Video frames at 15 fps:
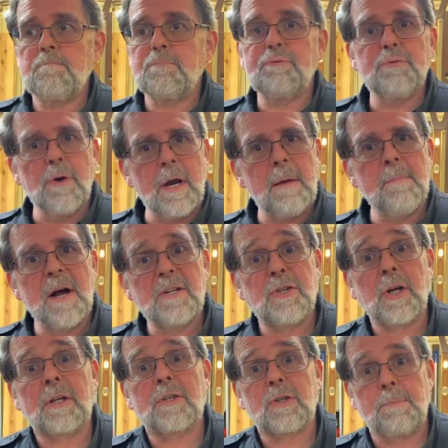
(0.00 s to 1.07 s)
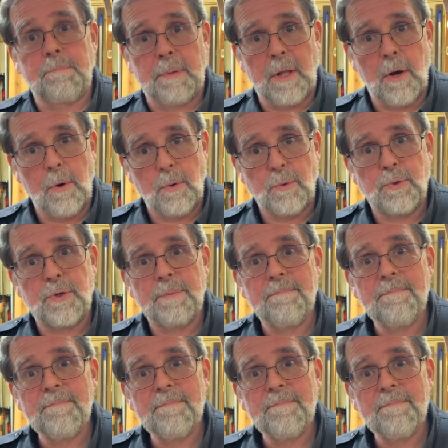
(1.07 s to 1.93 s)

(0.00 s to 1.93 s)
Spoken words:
pretty much explodes.